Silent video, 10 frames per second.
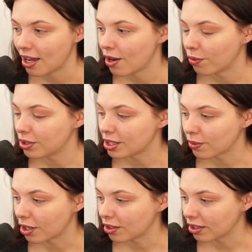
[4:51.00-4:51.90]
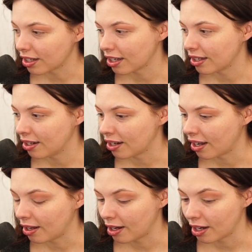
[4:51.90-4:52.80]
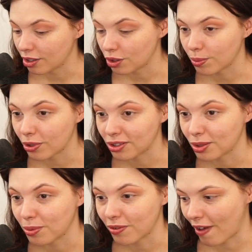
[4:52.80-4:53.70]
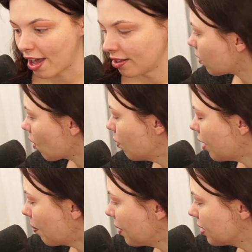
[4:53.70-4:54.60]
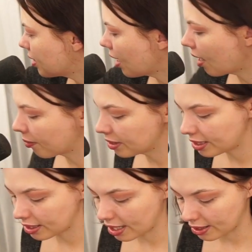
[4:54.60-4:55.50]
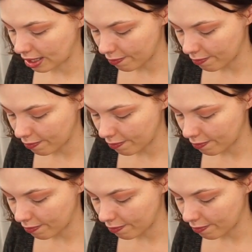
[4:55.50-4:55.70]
We just want to look good and super fast. With that being said, I'm gonna take that same